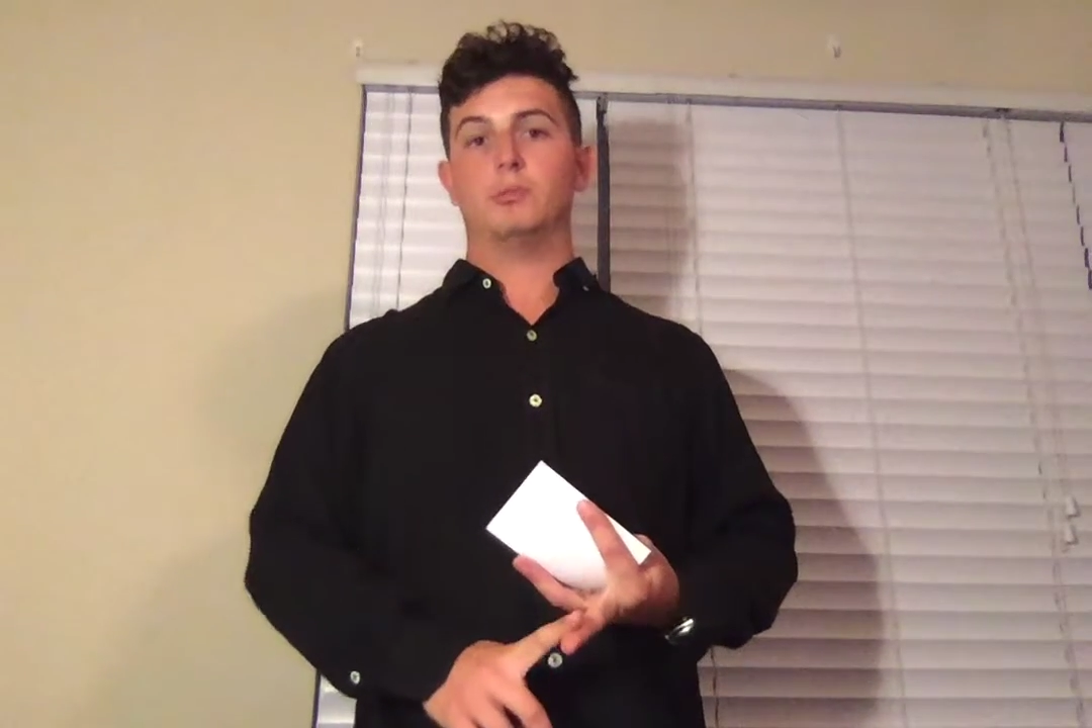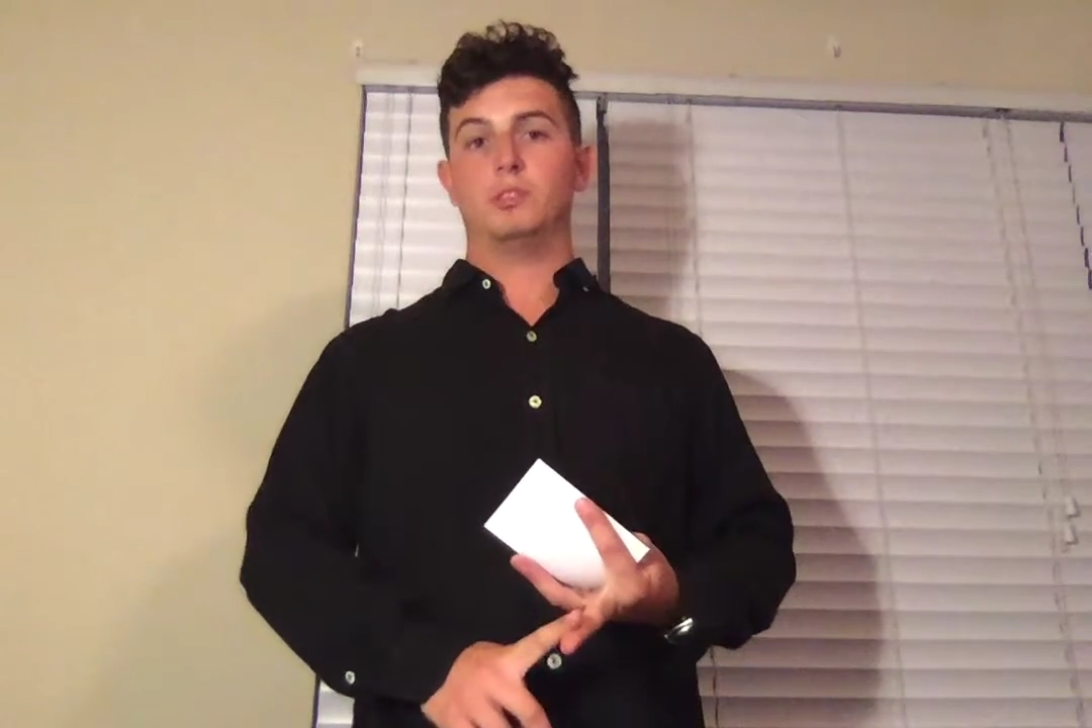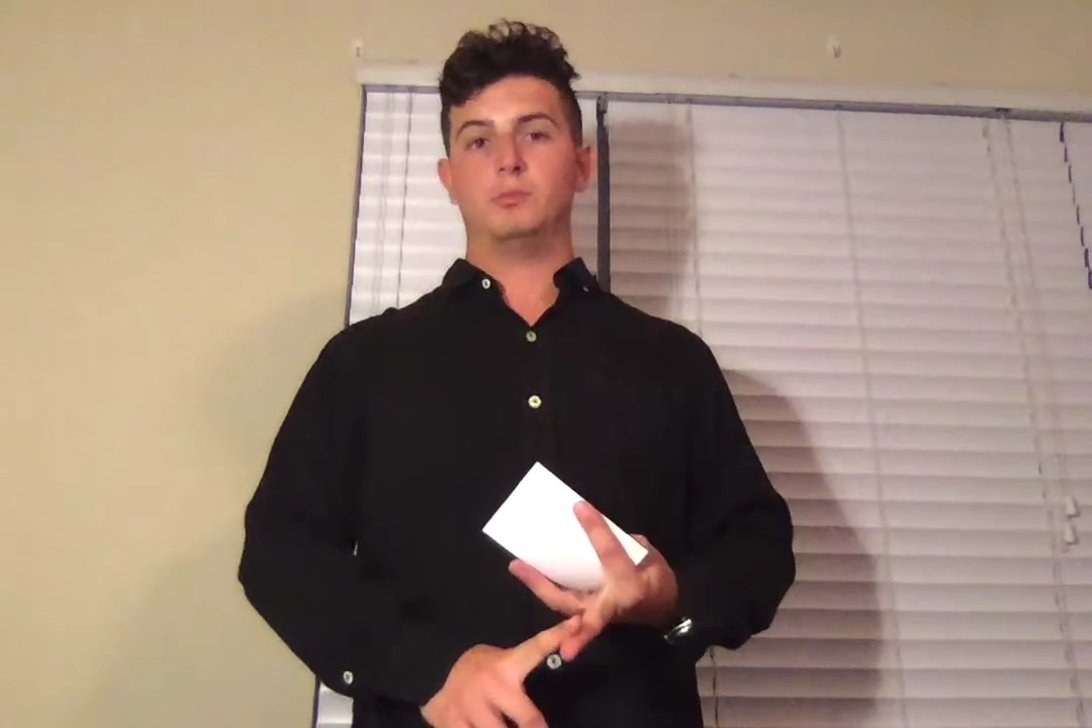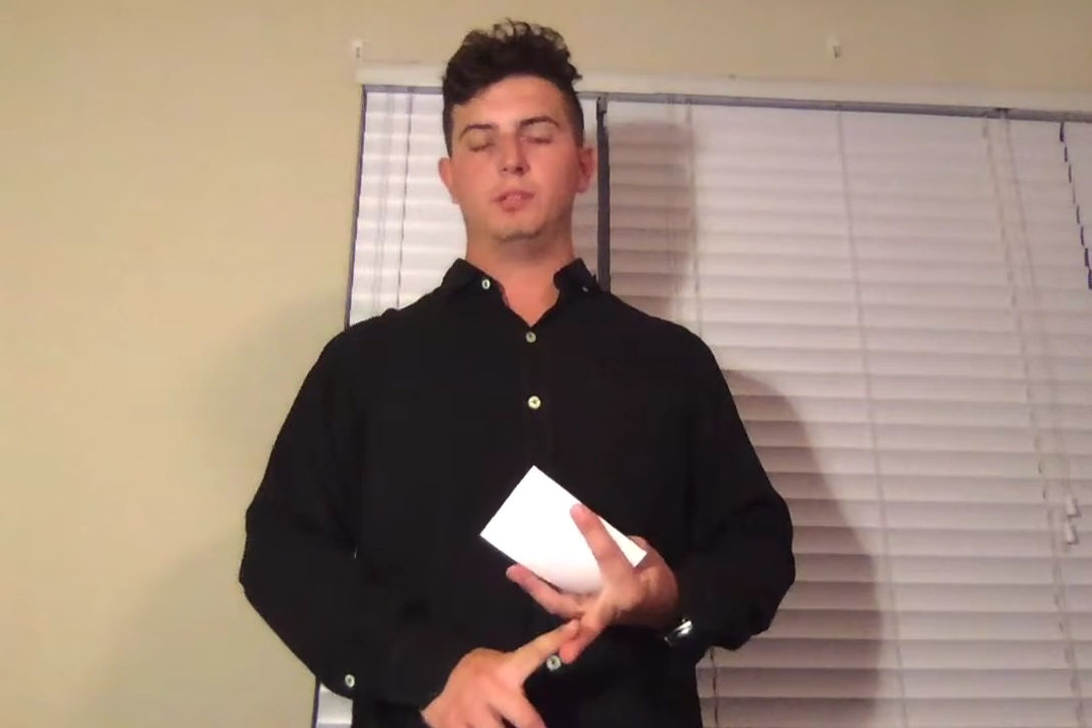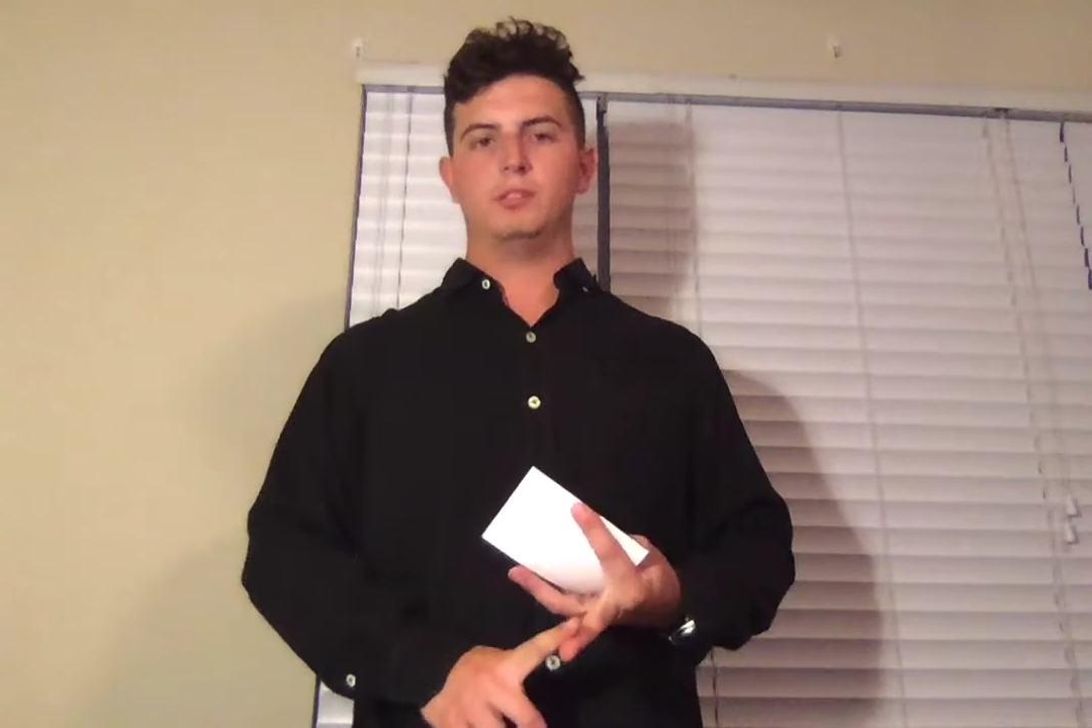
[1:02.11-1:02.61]
my
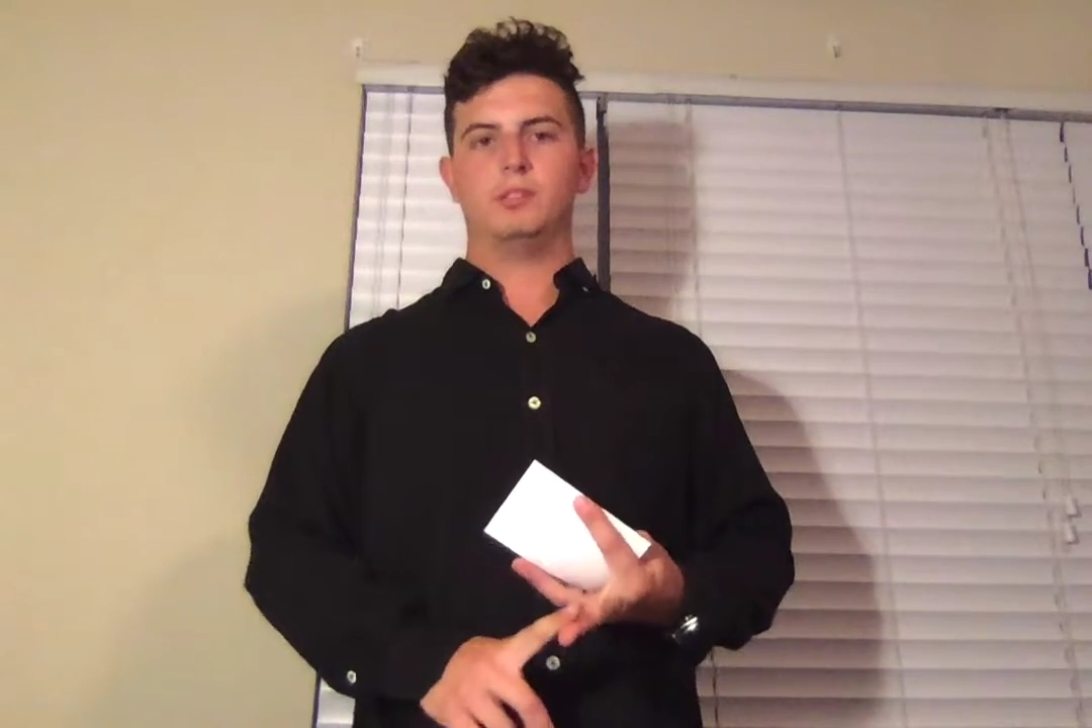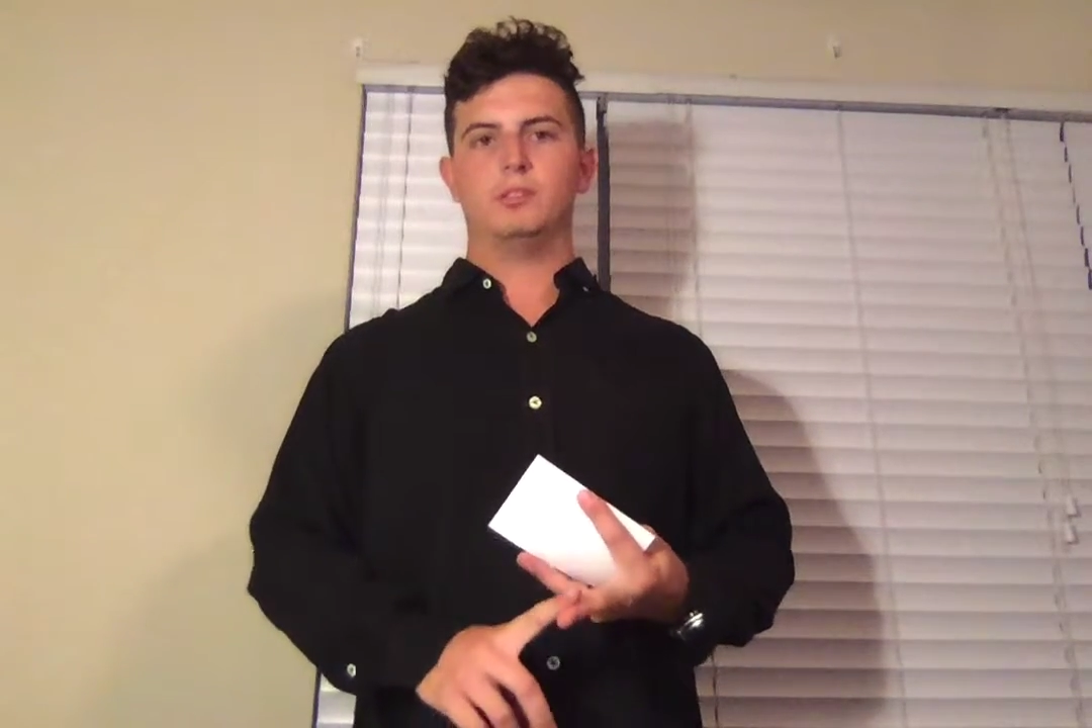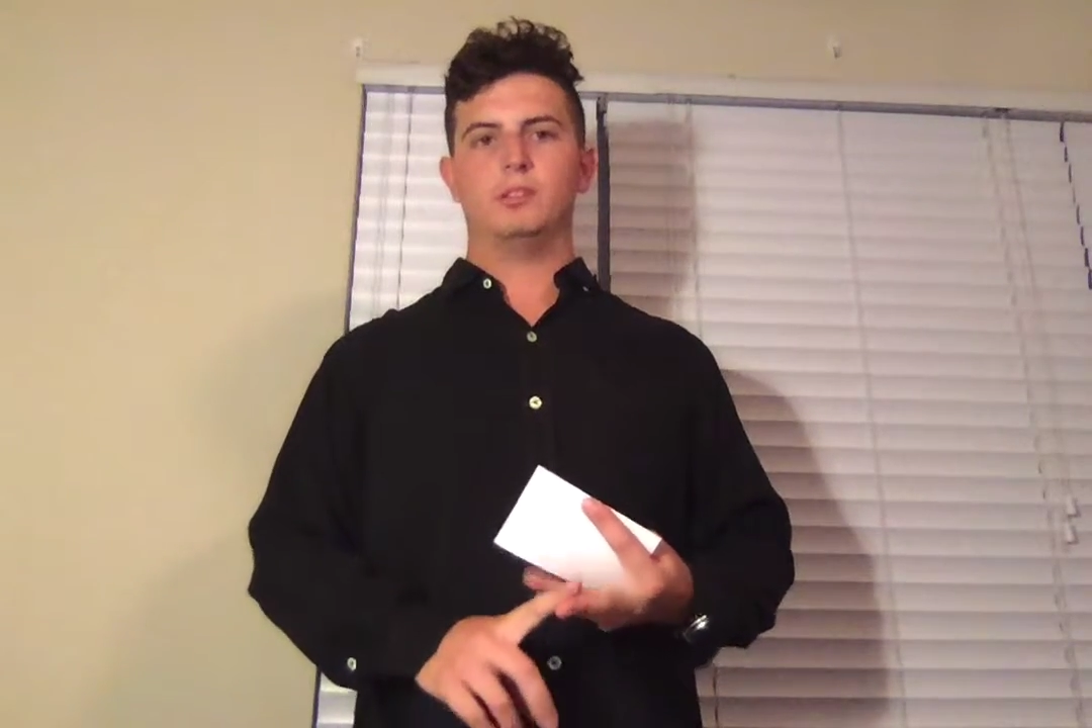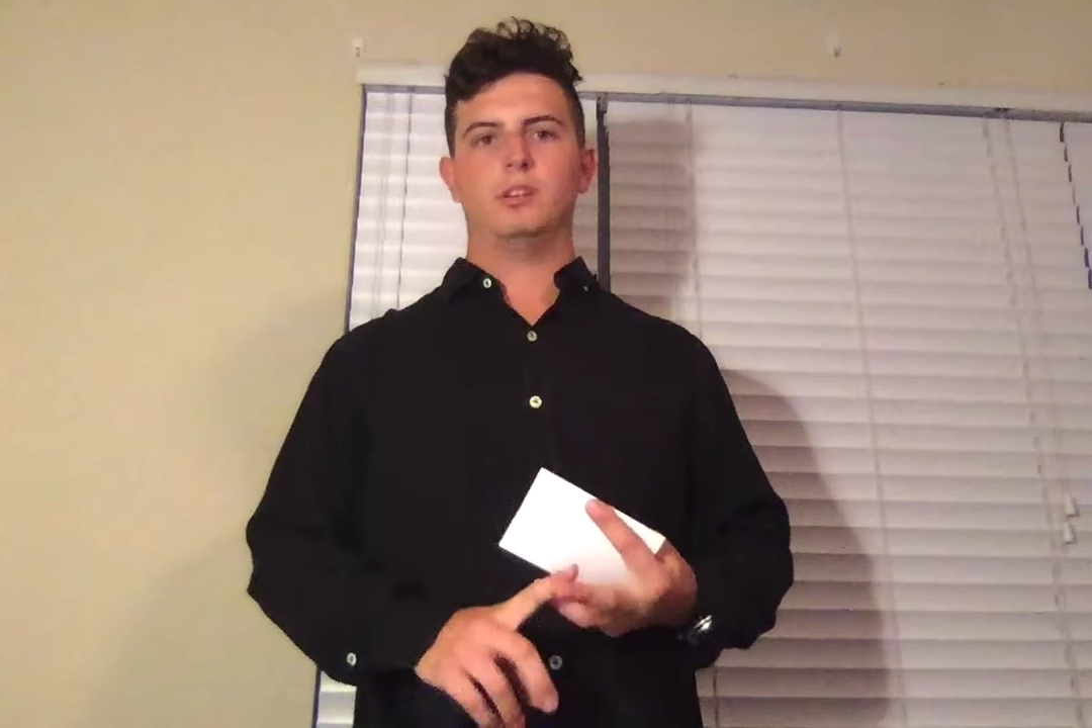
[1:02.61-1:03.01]
speeches,